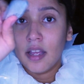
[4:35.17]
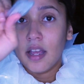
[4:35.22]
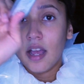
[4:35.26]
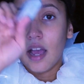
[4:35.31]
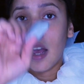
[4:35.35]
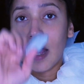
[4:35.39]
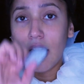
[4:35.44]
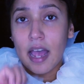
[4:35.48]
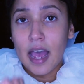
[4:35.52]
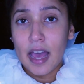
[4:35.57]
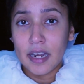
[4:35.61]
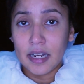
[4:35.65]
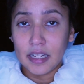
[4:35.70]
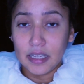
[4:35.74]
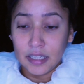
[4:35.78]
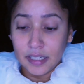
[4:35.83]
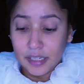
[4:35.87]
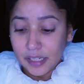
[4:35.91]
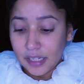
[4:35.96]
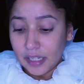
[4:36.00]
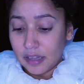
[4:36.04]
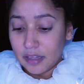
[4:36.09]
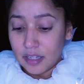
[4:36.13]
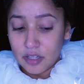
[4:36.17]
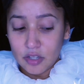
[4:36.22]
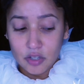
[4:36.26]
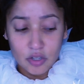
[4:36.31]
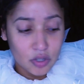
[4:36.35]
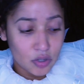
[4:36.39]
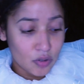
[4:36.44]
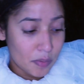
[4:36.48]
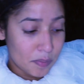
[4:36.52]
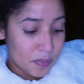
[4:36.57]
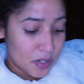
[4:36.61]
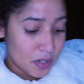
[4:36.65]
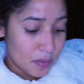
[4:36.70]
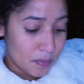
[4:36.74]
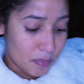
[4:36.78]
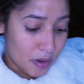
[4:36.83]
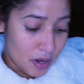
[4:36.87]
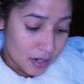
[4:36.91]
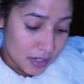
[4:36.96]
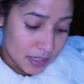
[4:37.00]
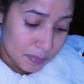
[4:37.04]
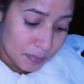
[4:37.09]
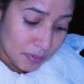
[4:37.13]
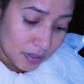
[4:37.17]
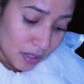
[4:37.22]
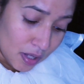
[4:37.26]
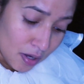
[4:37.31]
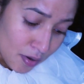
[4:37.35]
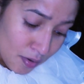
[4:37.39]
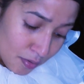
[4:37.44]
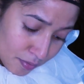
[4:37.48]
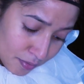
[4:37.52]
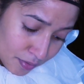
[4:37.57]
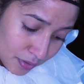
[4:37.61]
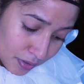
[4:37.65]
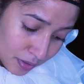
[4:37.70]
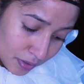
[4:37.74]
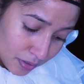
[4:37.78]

I'll add a link in the description box below.